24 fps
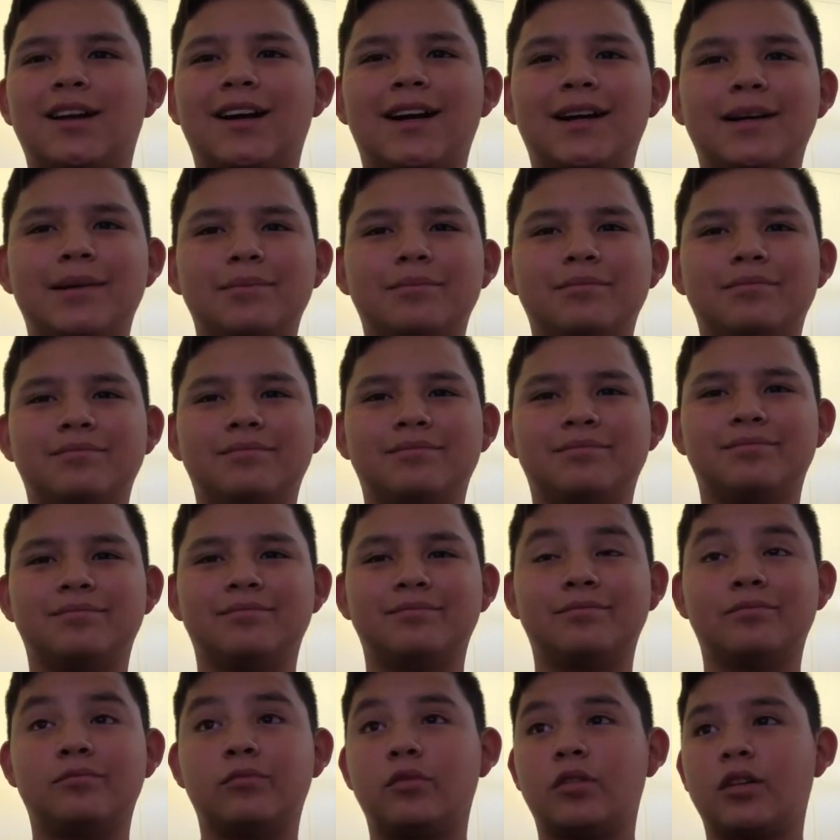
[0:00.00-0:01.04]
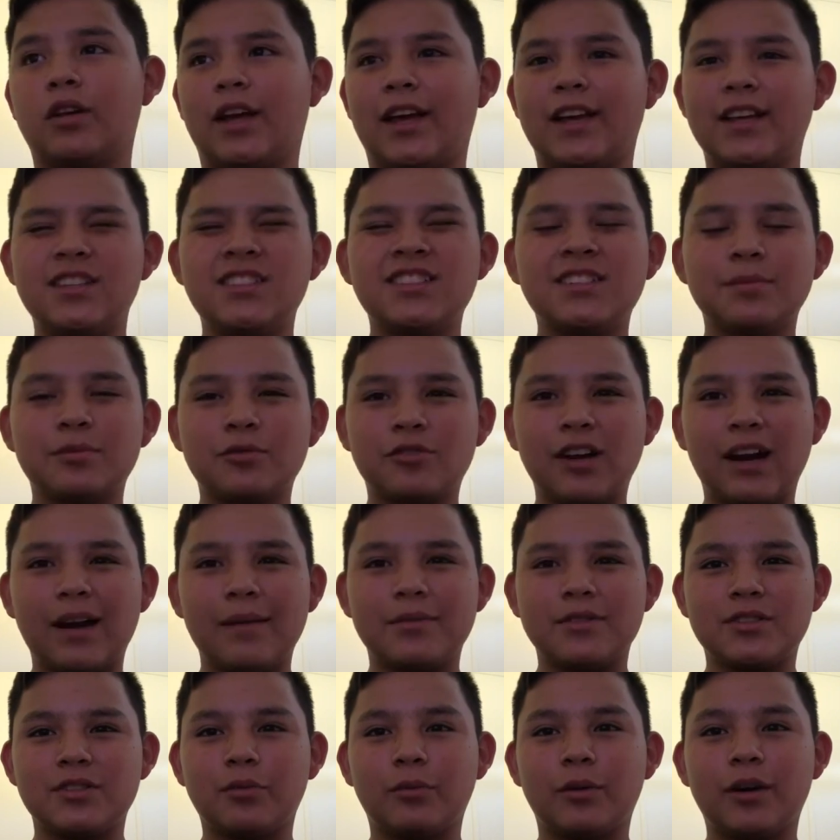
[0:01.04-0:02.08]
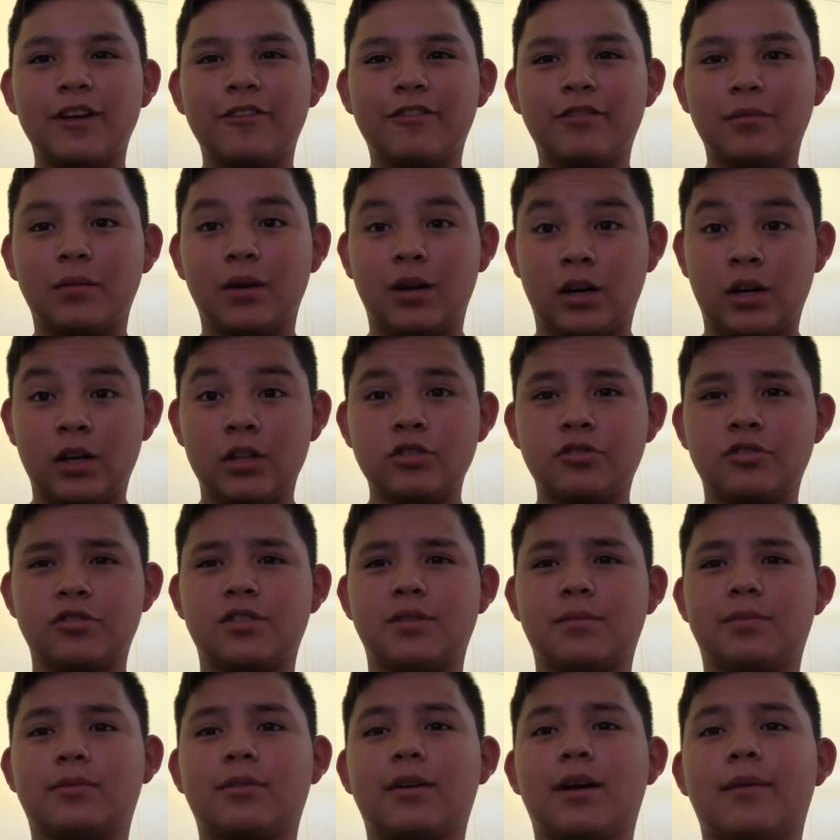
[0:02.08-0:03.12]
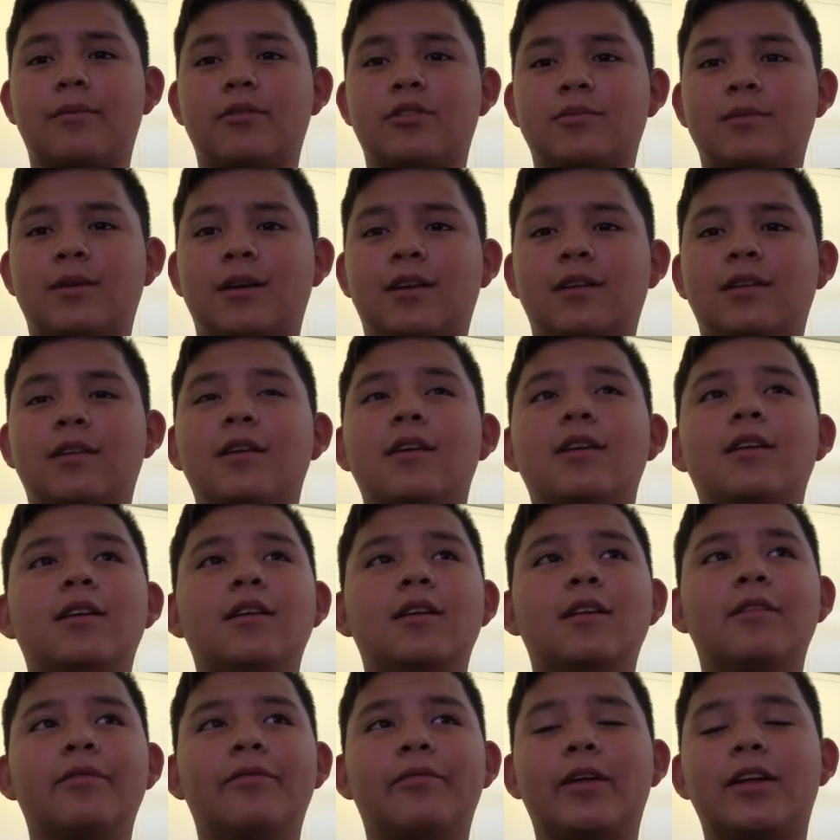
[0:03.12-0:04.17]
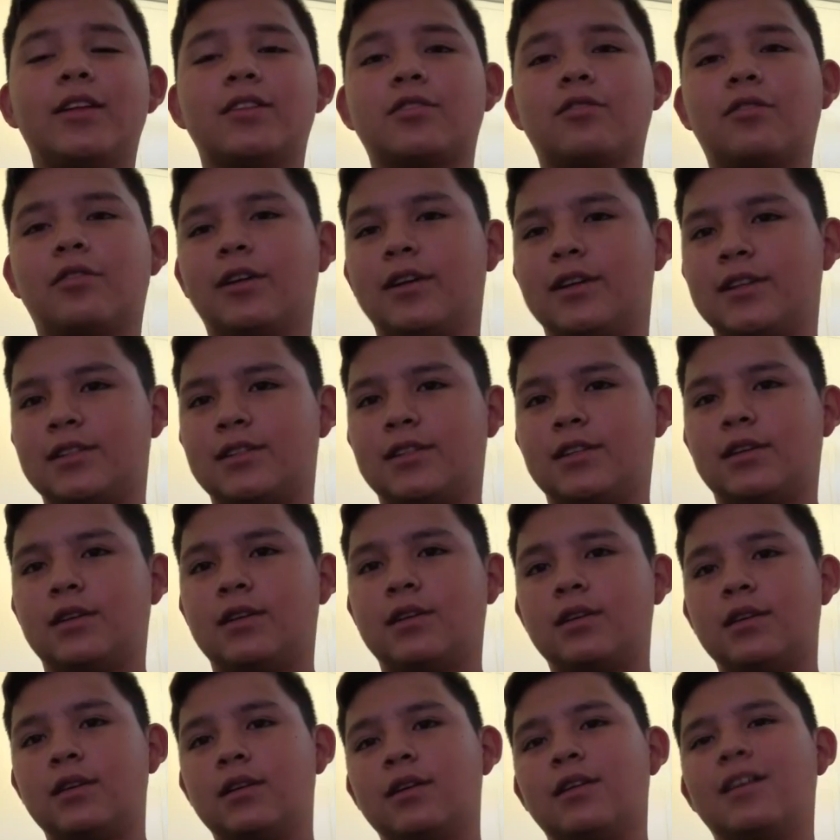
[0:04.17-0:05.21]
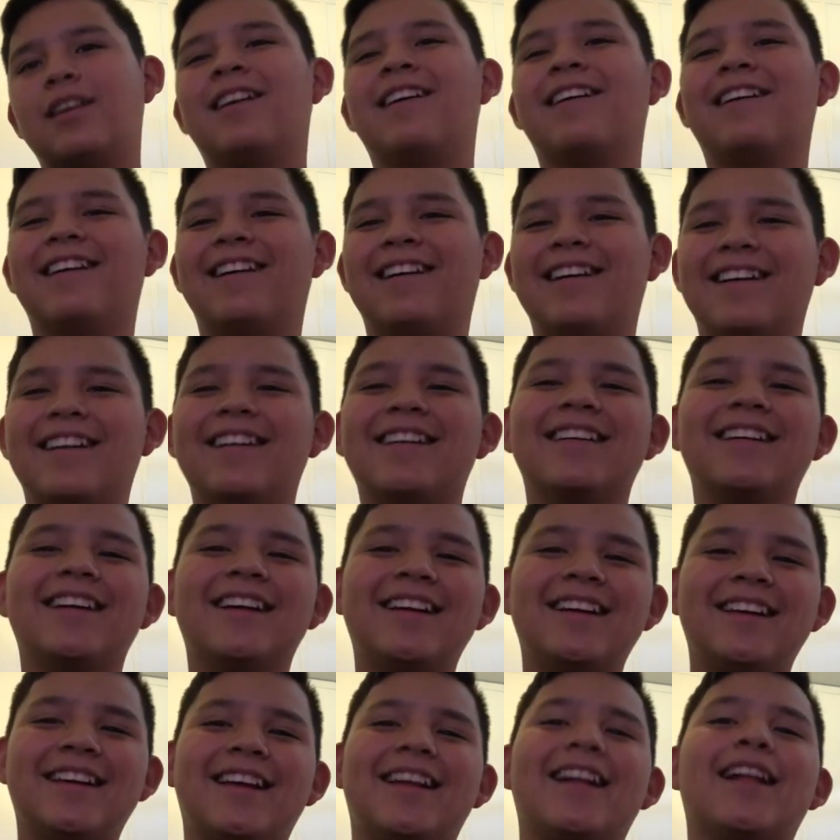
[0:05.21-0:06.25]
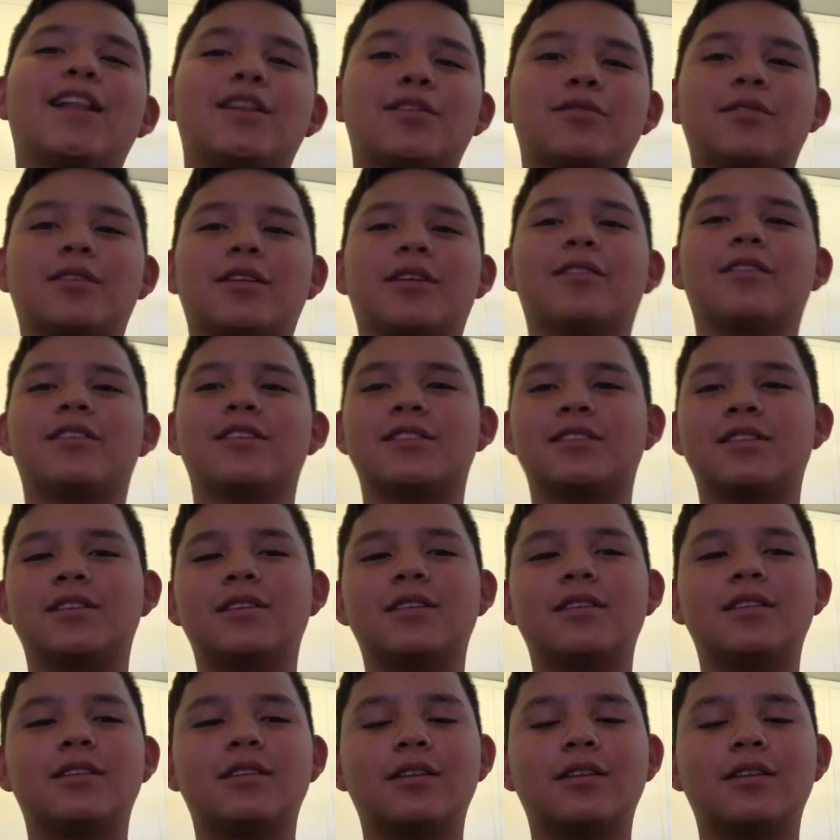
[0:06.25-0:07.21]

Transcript: I'm 8 subscribers away from 100 subscribers, man. That's crazy. Yeah, that's really crazy.